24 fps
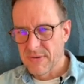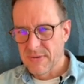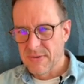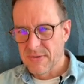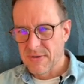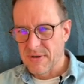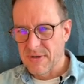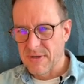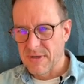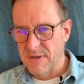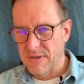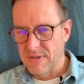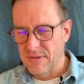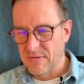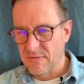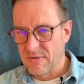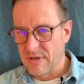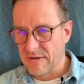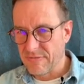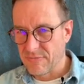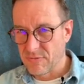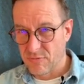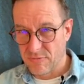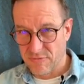you
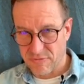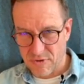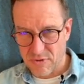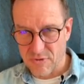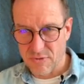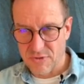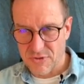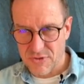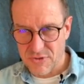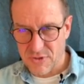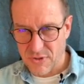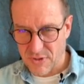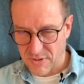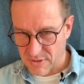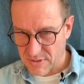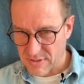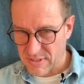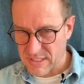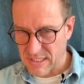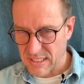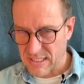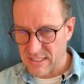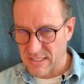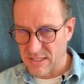have to follow certain
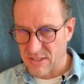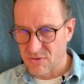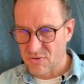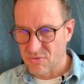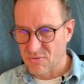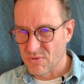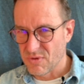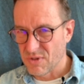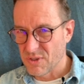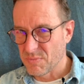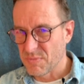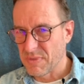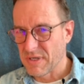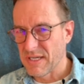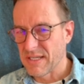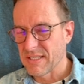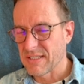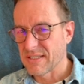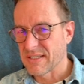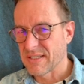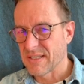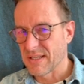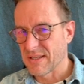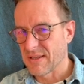citation rules,
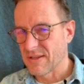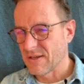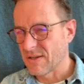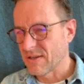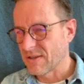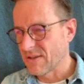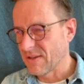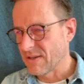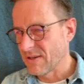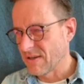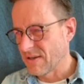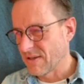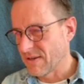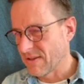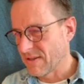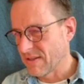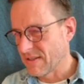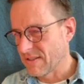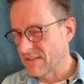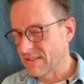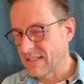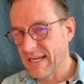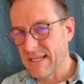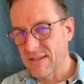but the
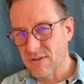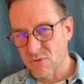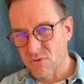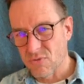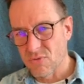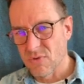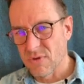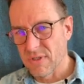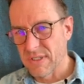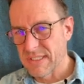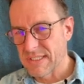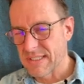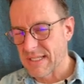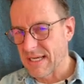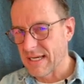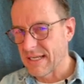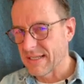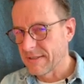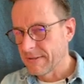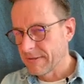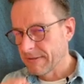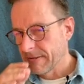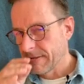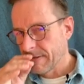standard rule is
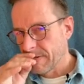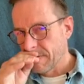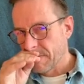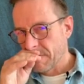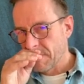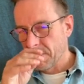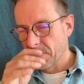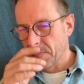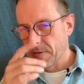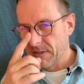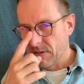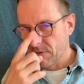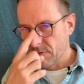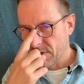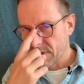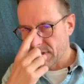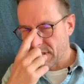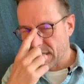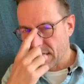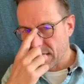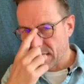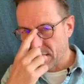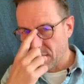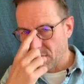that when you
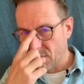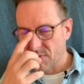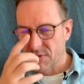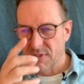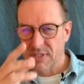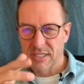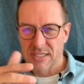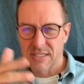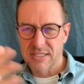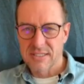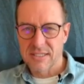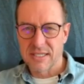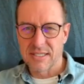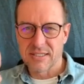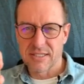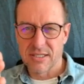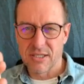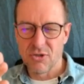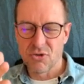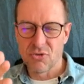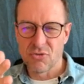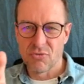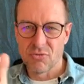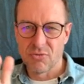start using a
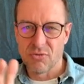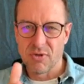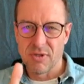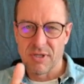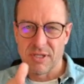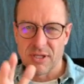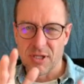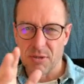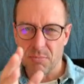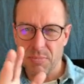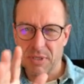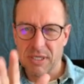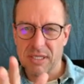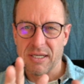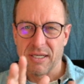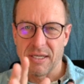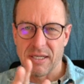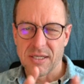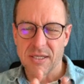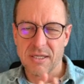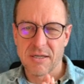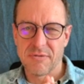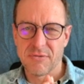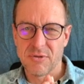citation rule in the
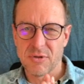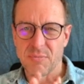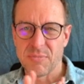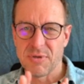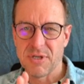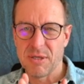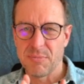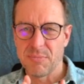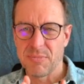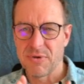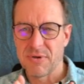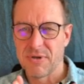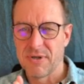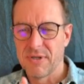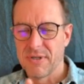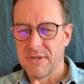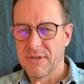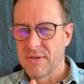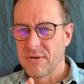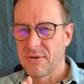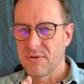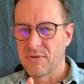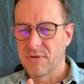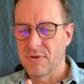beginning of your paper,
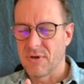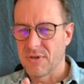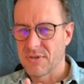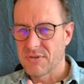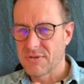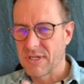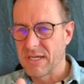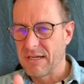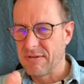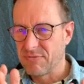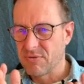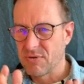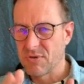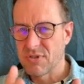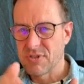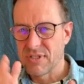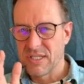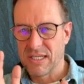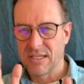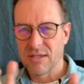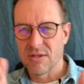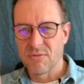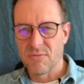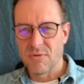you also have to
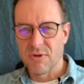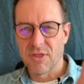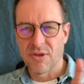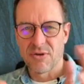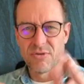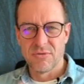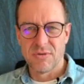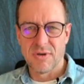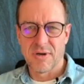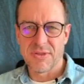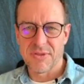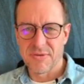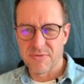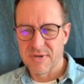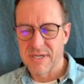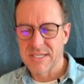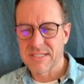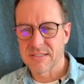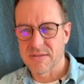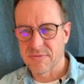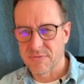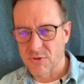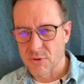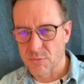stick to it throughout the
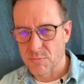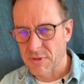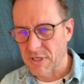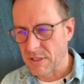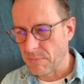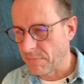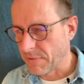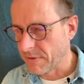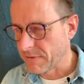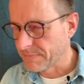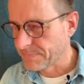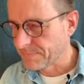rest of your paper.